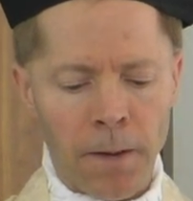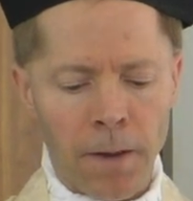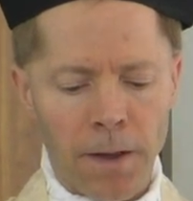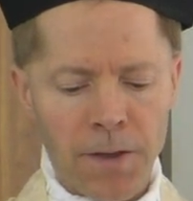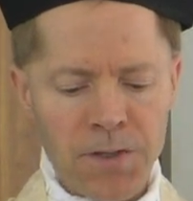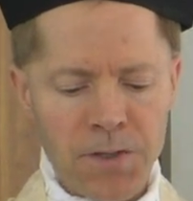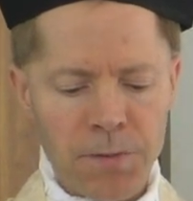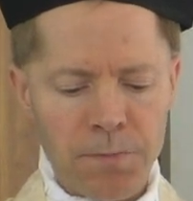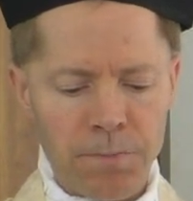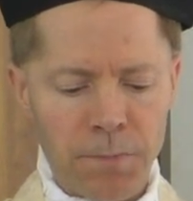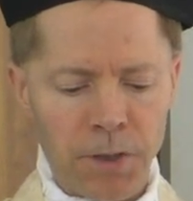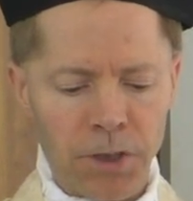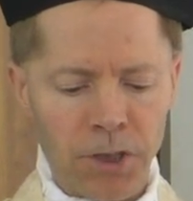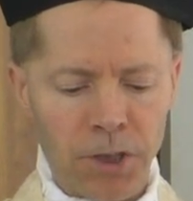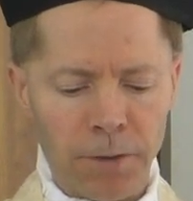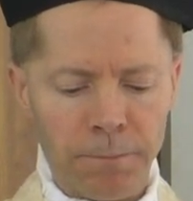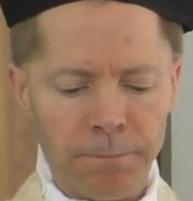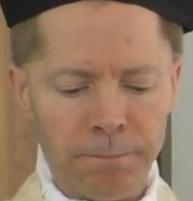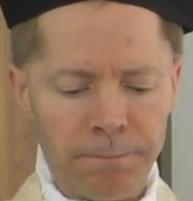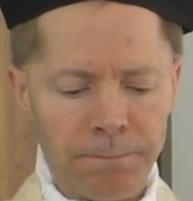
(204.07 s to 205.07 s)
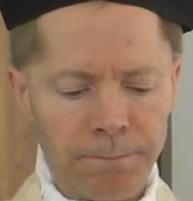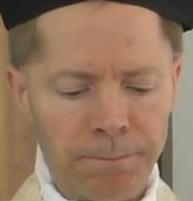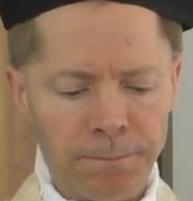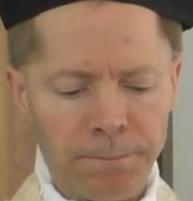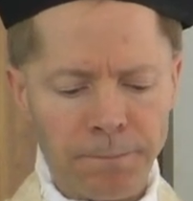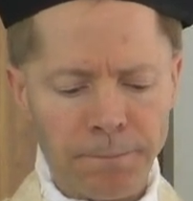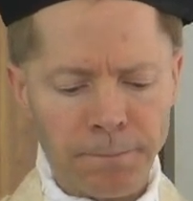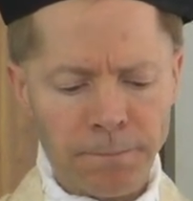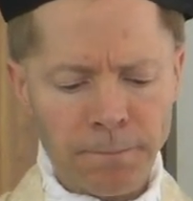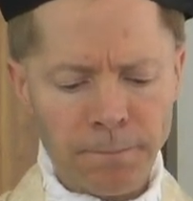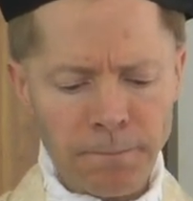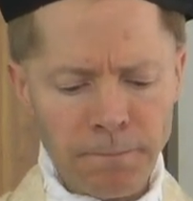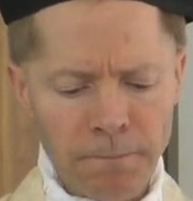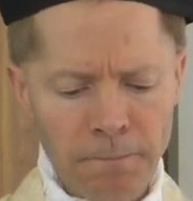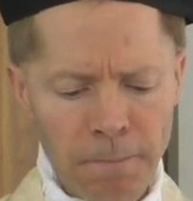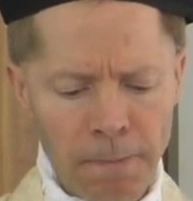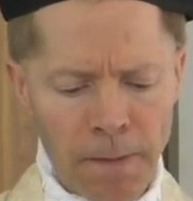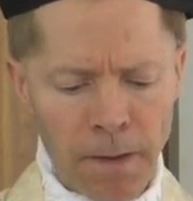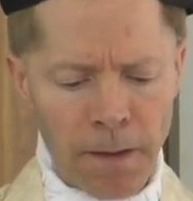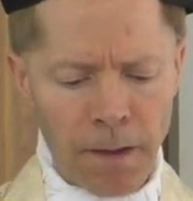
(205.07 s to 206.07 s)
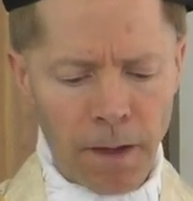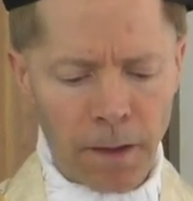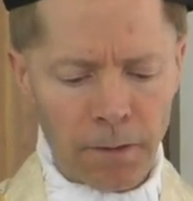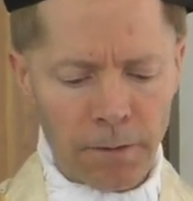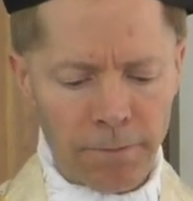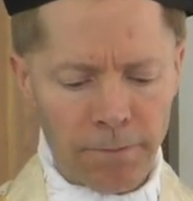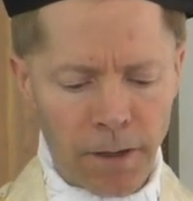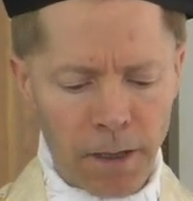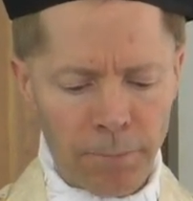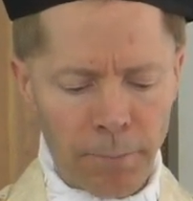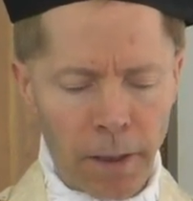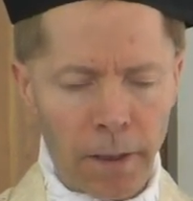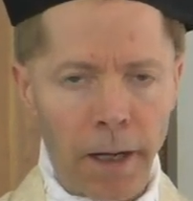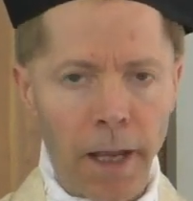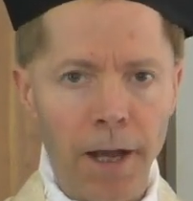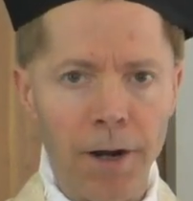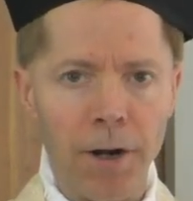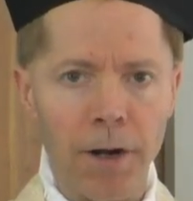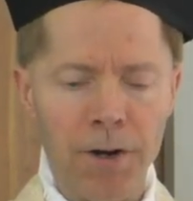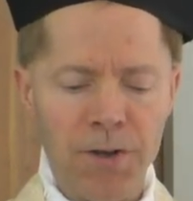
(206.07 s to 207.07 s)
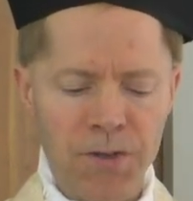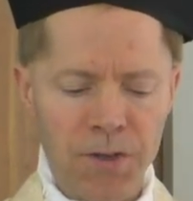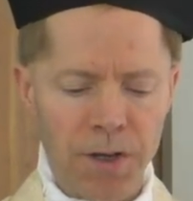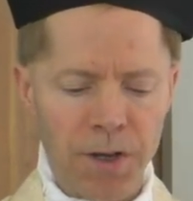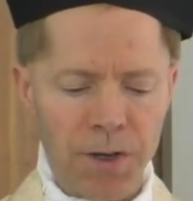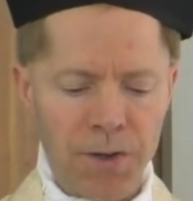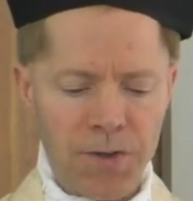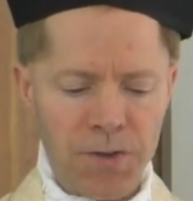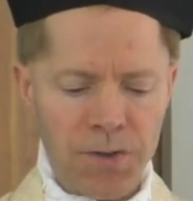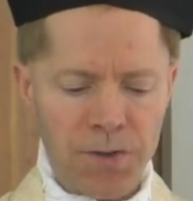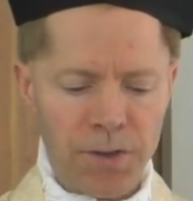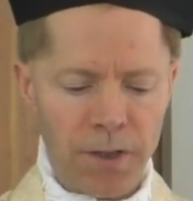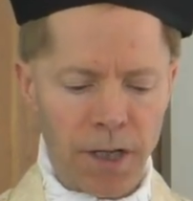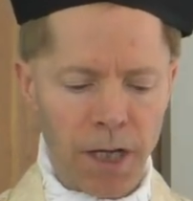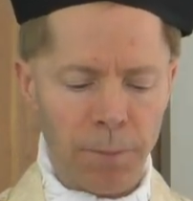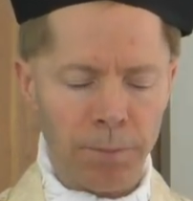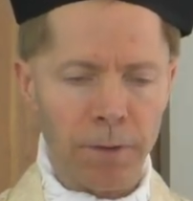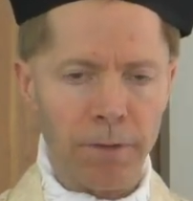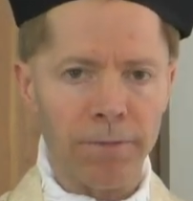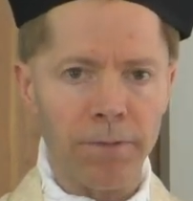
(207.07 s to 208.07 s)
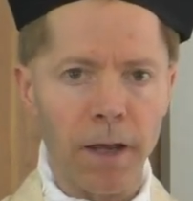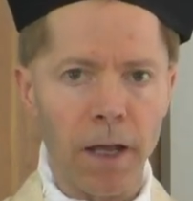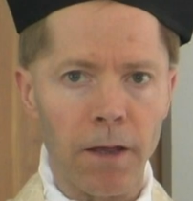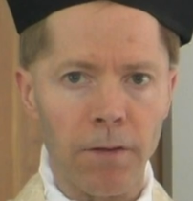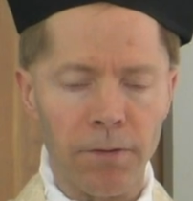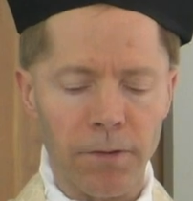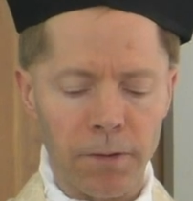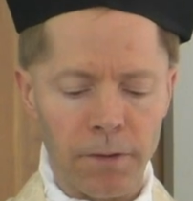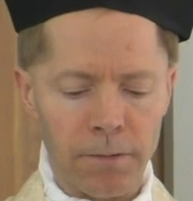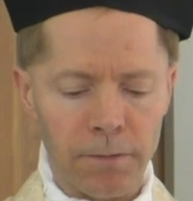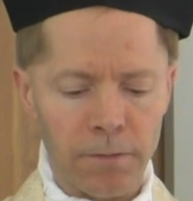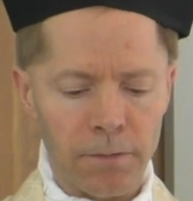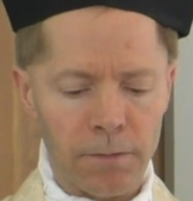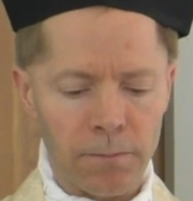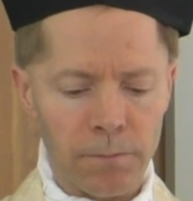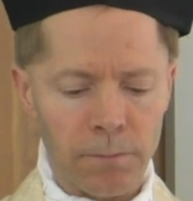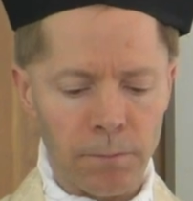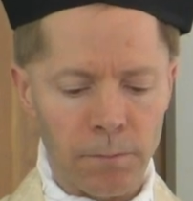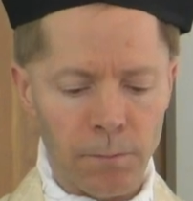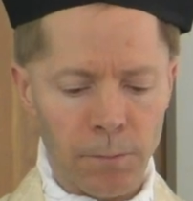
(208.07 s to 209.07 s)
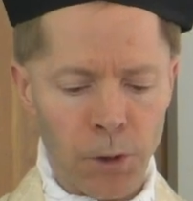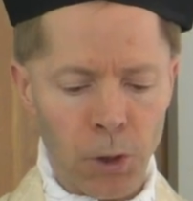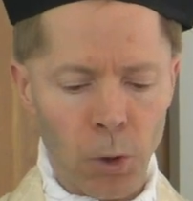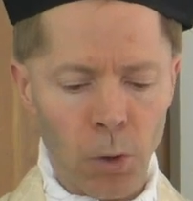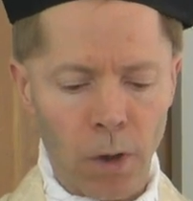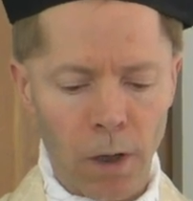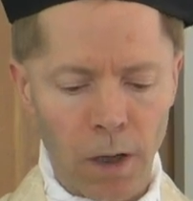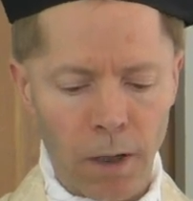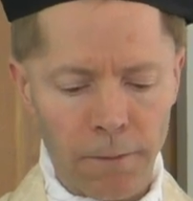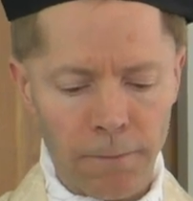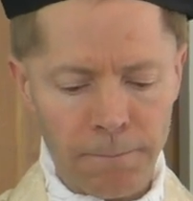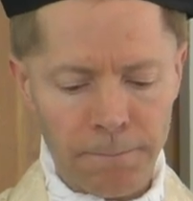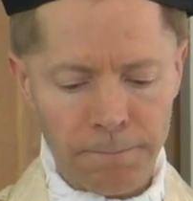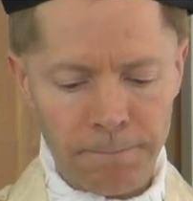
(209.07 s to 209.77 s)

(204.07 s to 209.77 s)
As bishop, he had to fight many heresies to keep the faith pure.